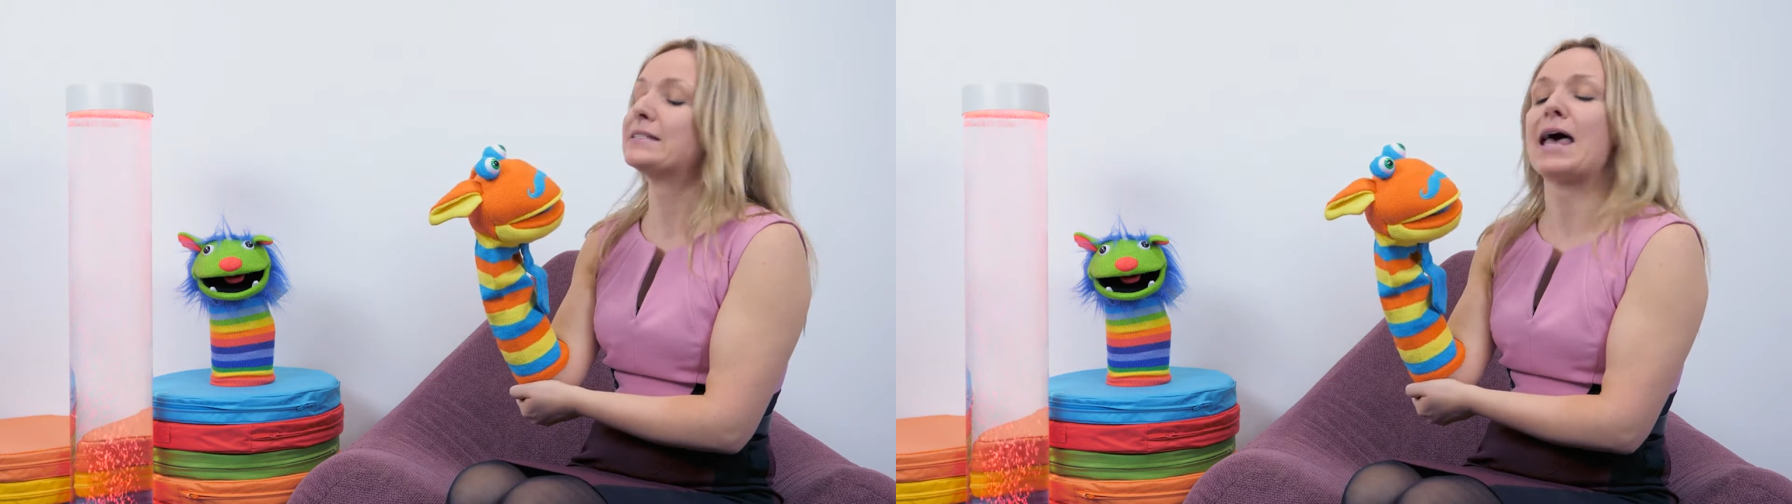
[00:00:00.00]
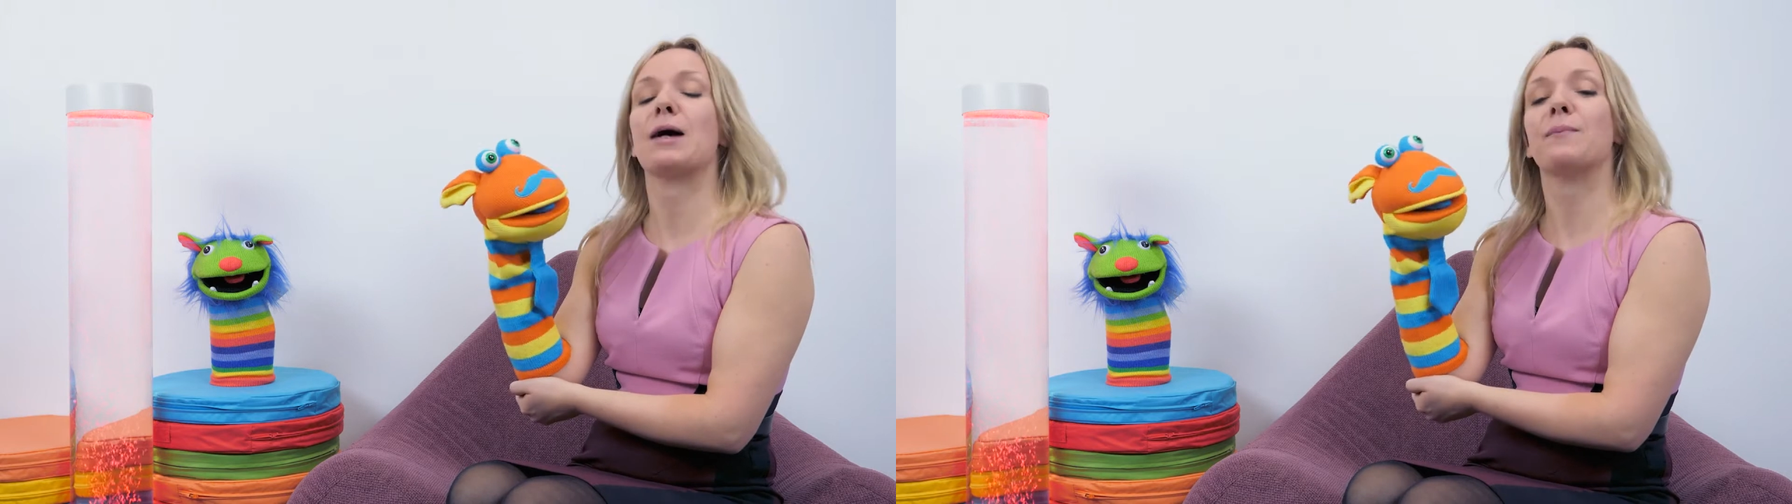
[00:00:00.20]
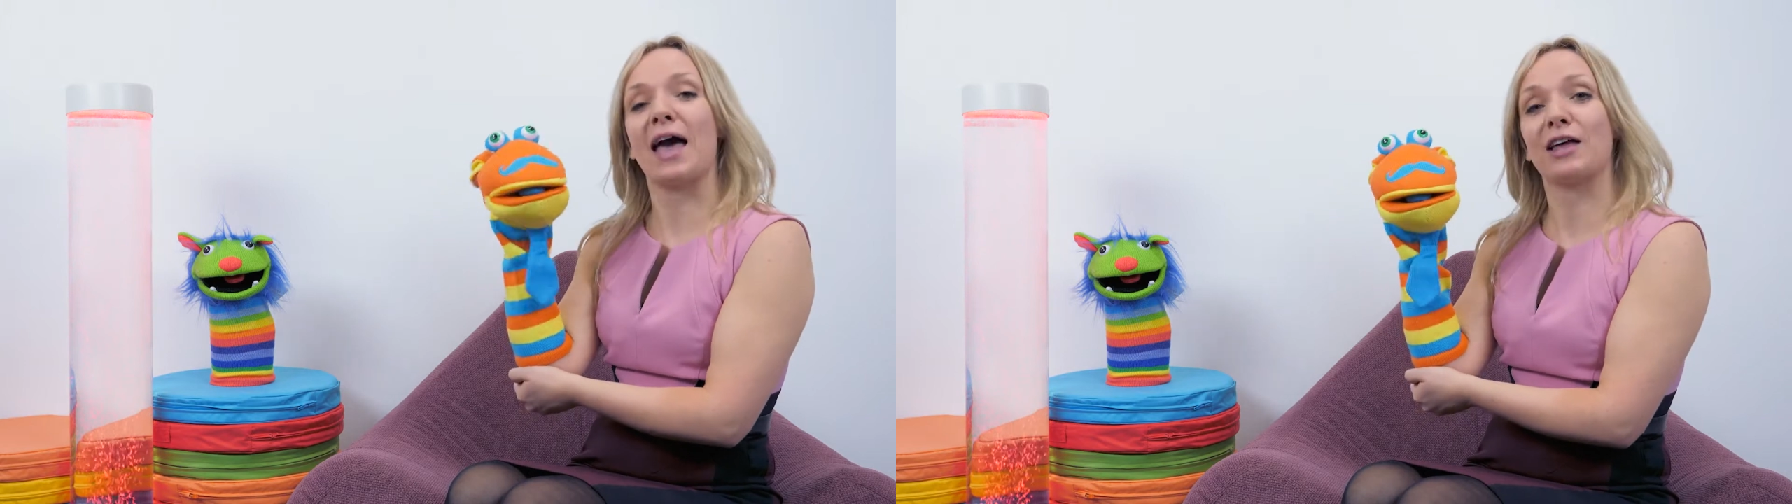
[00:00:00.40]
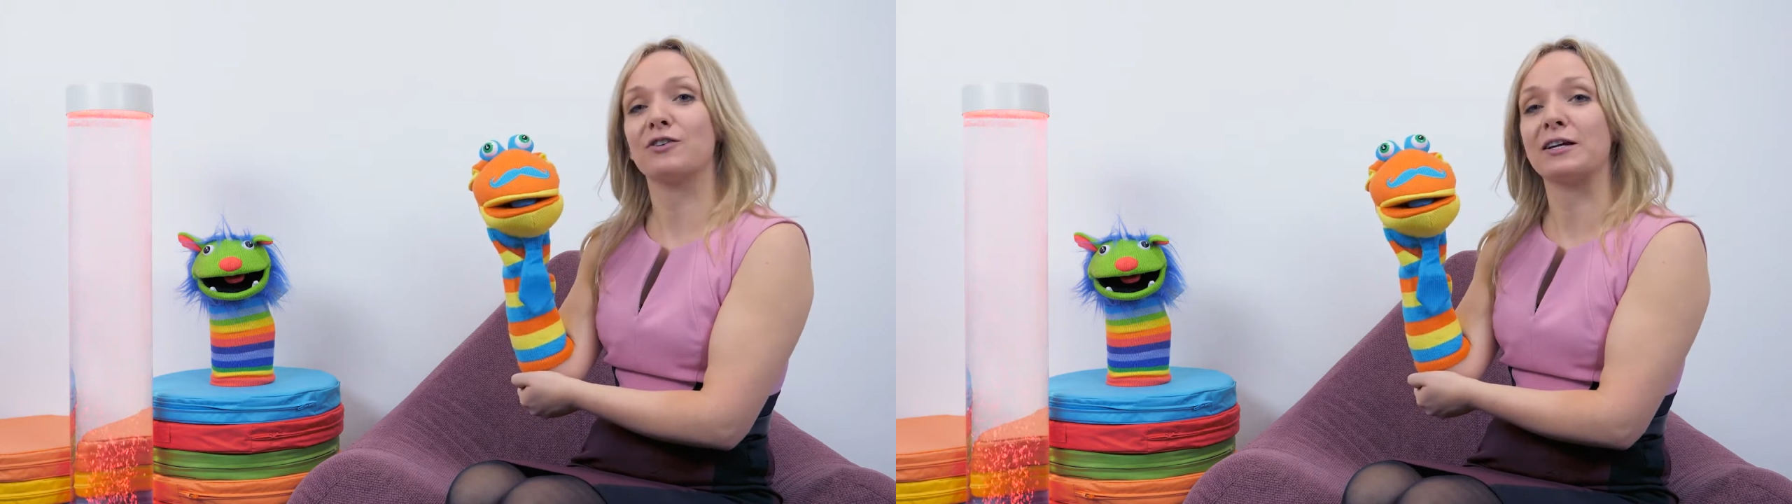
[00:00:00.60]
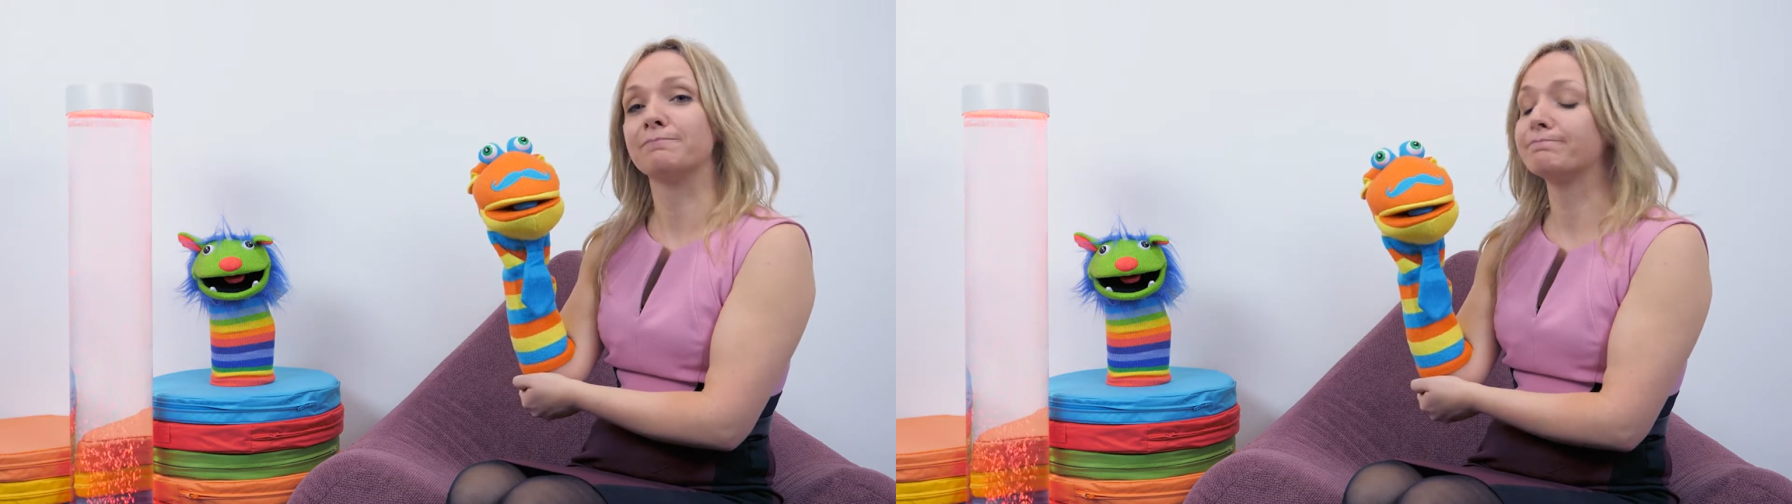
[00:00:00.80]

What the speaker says: Help Henry.